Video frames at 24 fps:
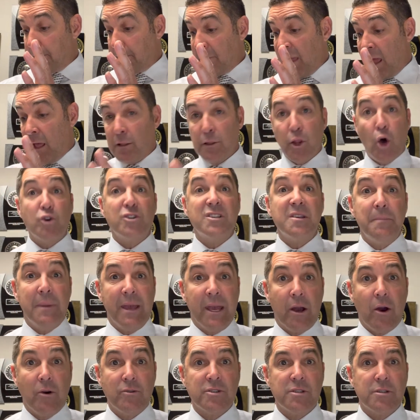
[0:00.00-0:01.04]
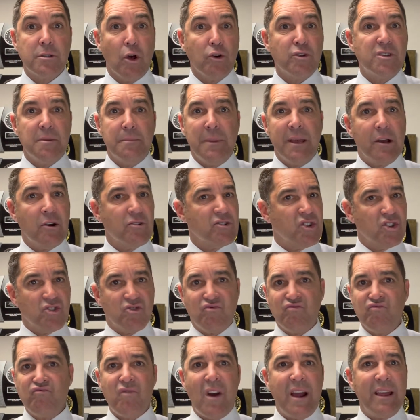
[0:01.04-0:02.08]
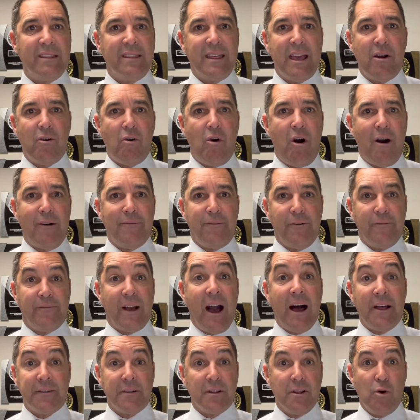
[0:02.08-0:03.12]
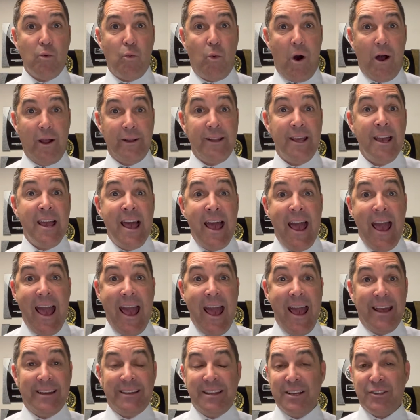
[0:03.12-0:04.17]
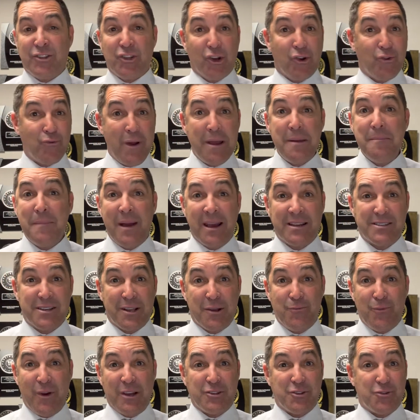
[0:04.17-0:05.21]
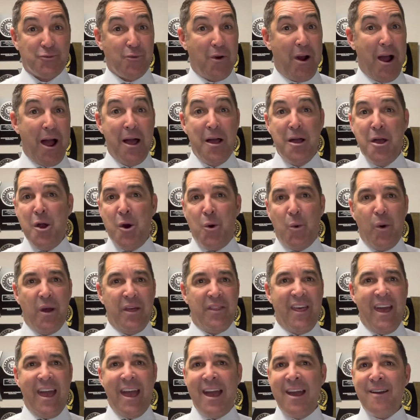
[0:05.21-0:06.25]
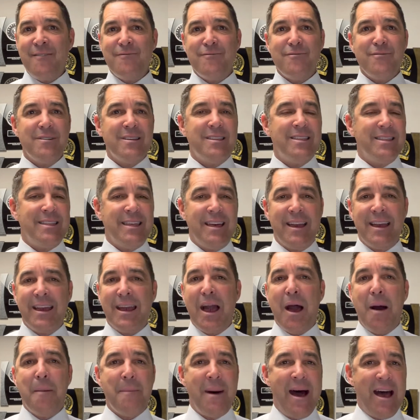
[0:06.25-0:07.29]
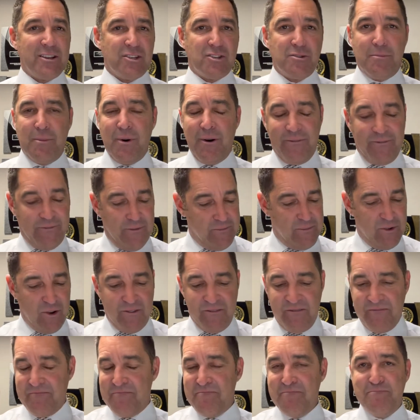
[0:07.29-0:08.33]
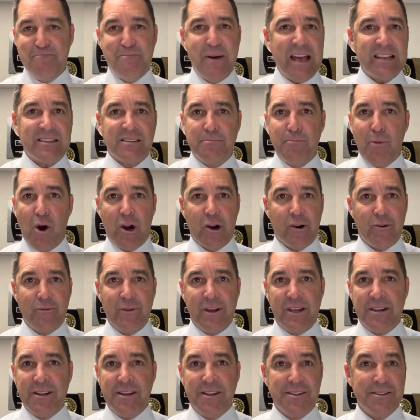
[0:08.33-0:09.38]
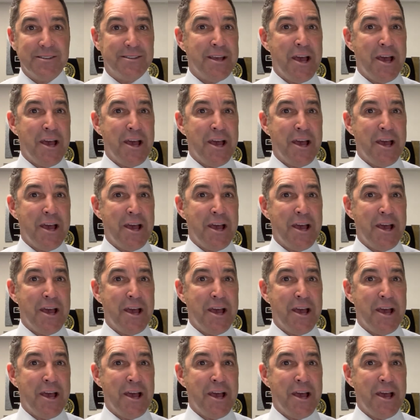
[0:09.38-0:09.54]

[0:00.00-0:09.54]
Los Amigos. Los Amigos is right there off of Gondola 1, and it's a great Mexican restaurant with everything imaginable from your best margaritas